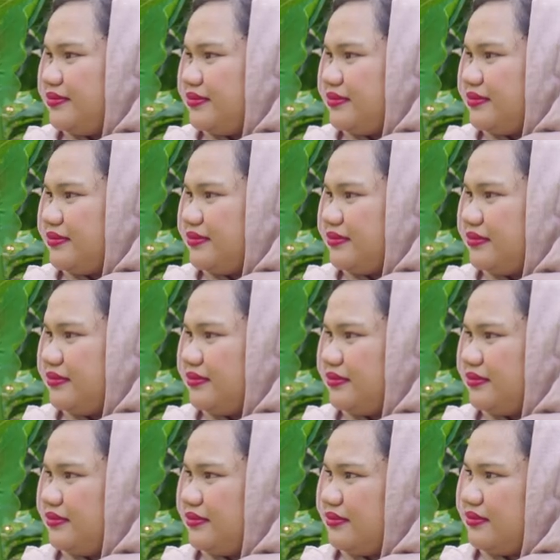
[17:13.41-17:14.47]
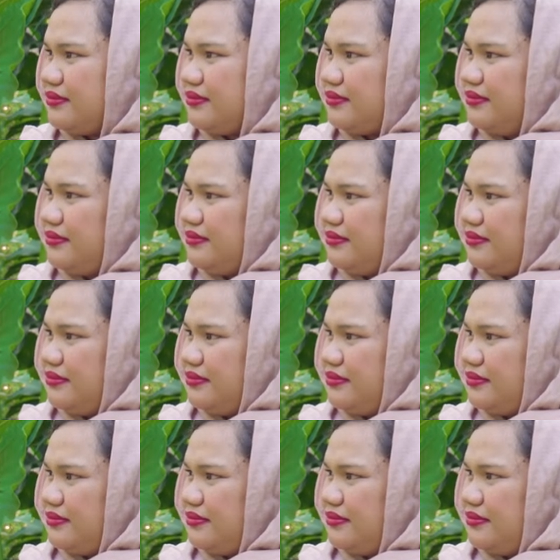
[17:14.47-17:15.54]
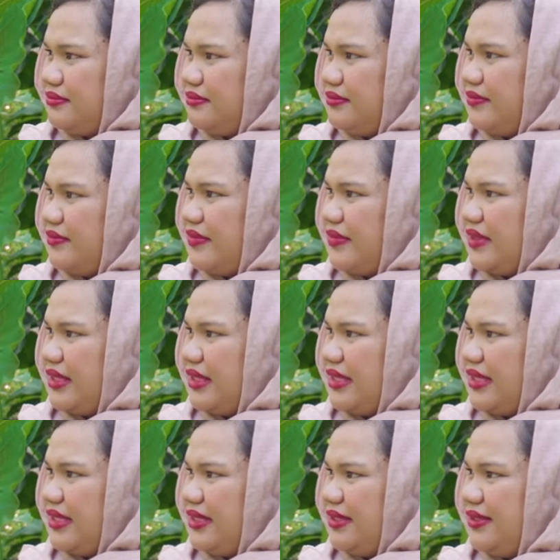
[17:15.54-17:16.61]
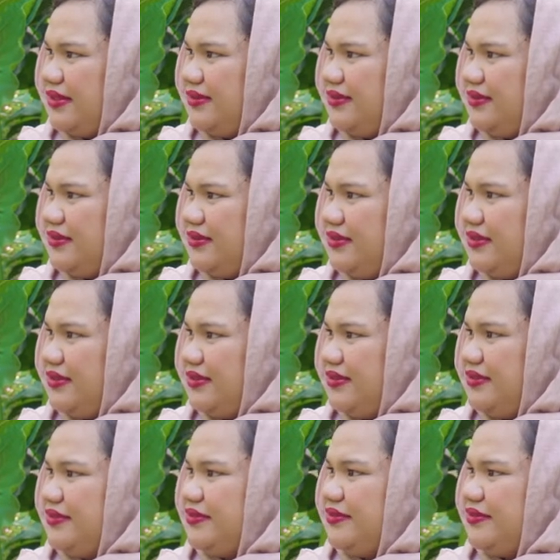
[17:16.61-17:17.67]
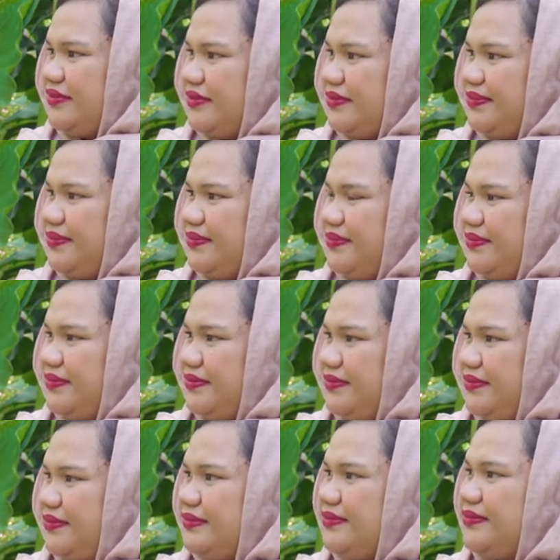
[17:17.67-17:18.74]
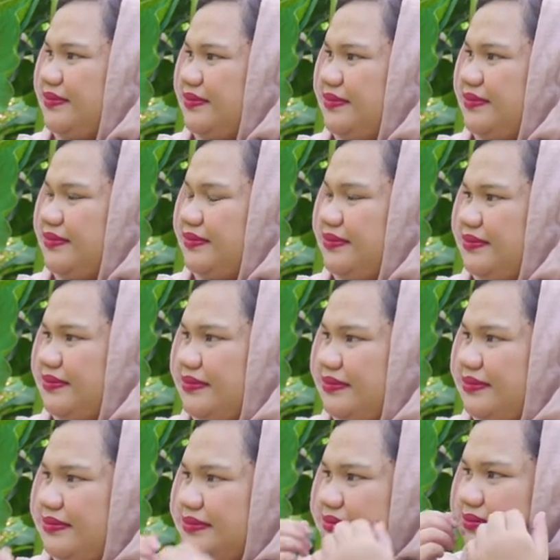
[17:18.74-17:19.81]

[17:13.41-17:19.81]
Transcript: This person isn't speaking.